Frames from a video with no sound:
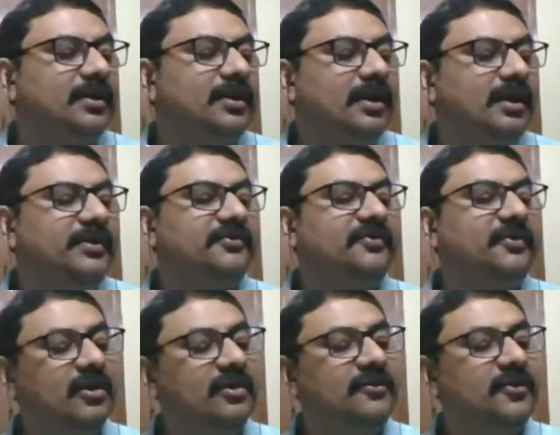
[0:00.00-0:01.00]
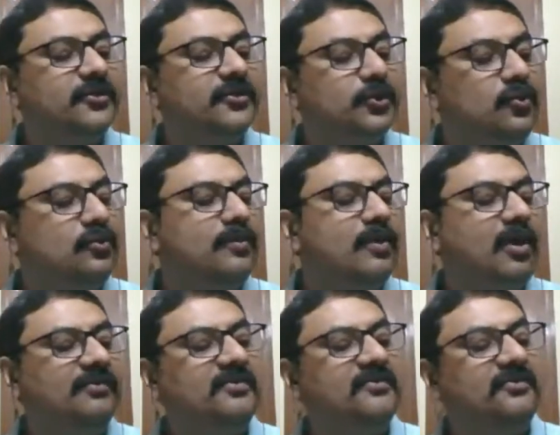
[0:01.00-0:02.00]
The fall foredoom of
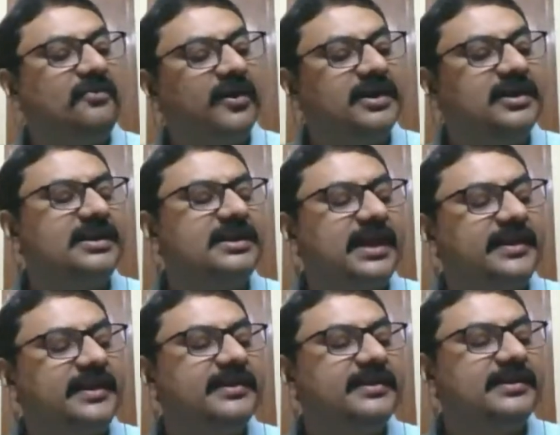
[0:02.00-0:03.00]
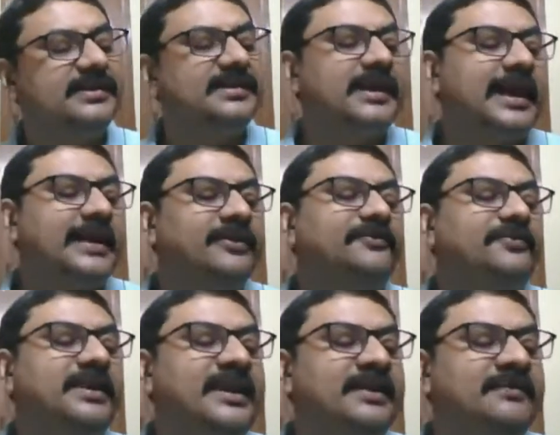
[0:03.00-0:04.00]
foreign tyrants and of
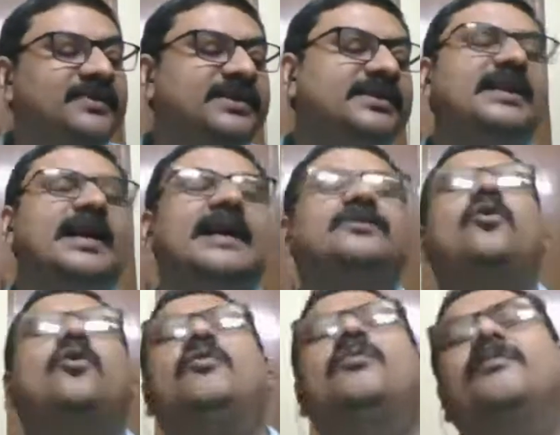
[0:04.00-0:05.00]
nymphs at home.